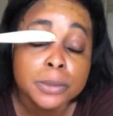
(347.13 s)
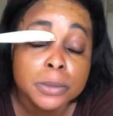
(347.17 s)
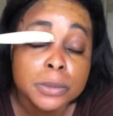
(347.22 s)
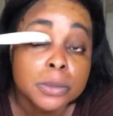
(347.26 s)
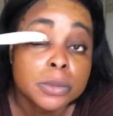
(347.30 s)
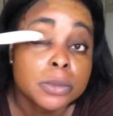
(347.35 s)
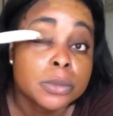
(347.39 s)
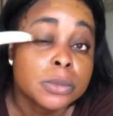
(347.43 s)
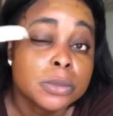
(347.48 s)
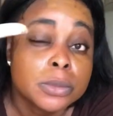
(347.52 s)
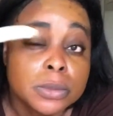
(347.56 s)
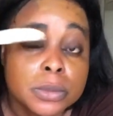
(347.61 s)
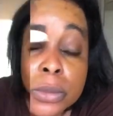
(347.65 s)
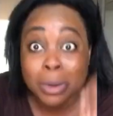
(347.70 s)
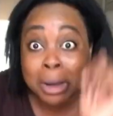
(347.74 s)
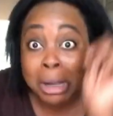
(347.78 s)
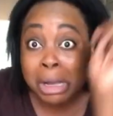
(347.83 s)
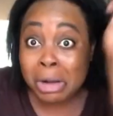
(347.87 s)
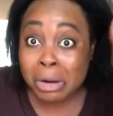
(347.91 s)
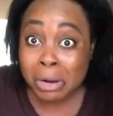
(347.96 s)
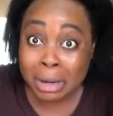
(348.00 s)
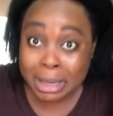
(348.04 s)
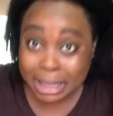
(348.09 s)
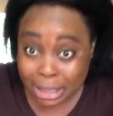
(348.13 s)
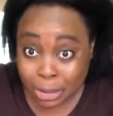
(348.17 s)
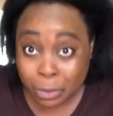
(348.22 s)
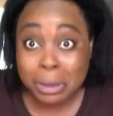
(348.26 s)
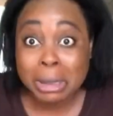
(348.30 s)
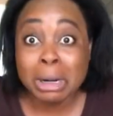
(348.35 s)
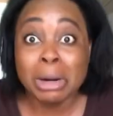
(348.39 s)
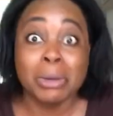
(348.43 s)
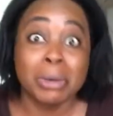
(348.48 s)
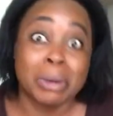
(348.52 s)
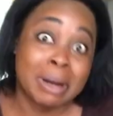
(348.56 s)
So I go in with a
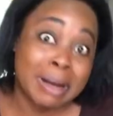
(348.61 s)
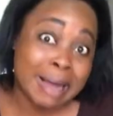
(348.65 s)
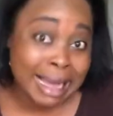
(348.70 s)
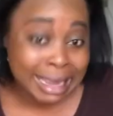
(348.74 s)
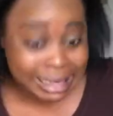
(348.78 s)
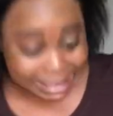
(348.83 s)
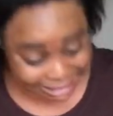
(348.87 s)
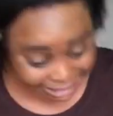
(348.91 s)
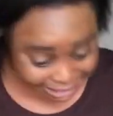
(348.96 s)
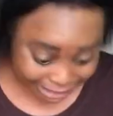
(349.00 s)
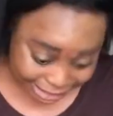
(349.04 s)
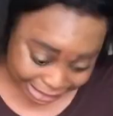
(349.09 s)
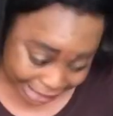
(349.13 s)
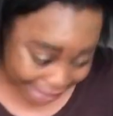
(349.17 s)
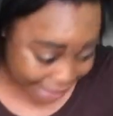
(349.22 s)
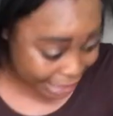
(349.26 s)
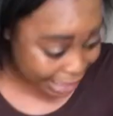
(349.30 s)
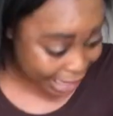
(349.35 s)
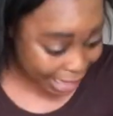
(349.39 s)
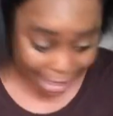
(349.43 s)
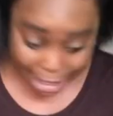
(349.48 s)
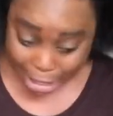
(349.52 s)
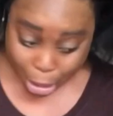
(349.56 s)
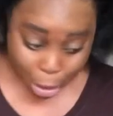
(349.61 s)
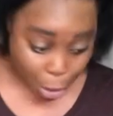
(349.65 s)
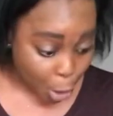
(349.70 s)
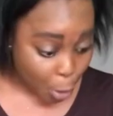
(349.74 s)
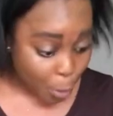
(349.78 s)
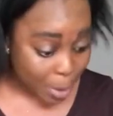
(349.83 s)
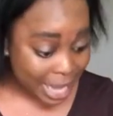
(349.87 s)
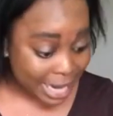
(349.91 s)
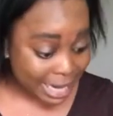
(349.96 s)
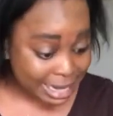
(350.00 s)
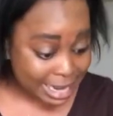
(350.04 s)
look of concealer.
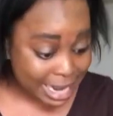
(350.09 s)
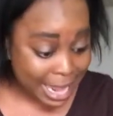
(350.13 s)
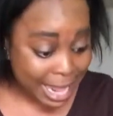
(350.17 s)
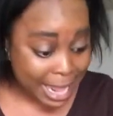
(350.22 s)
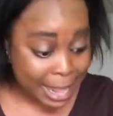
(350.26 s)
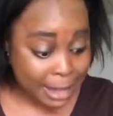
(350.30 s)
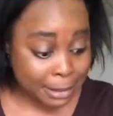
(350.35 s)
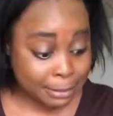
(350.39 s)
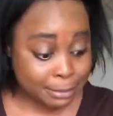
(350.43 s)
Right there.